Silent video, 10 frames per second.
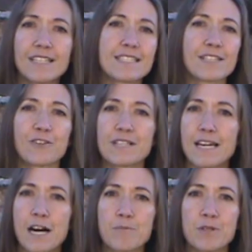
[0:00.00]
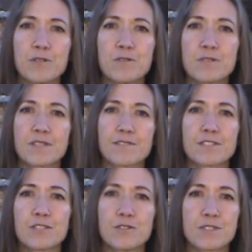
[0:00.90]
Is it going to help you
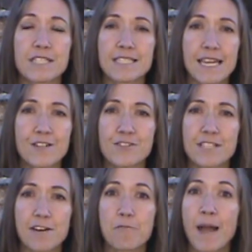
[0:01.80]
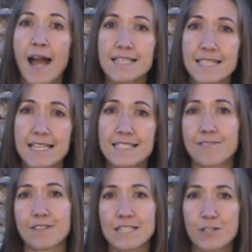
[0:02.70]
to sustain yourself past that
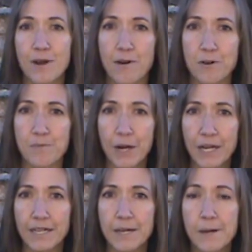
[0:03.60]
72-hour mark?